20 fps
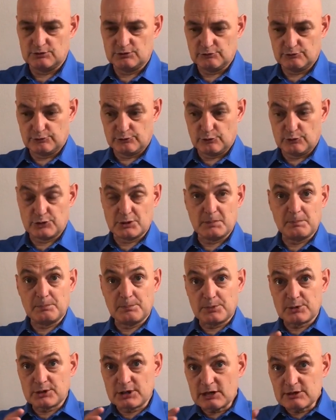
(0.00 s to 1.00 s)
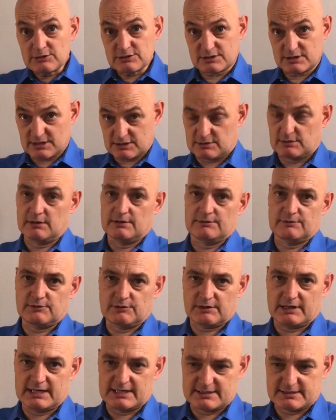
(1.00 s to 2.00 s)
for the process of
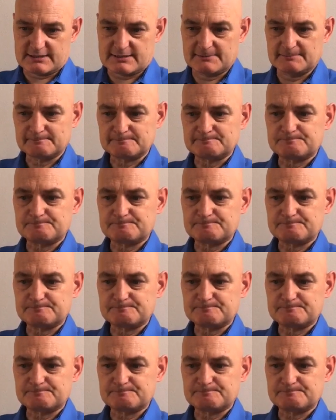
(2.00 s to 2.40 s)
grace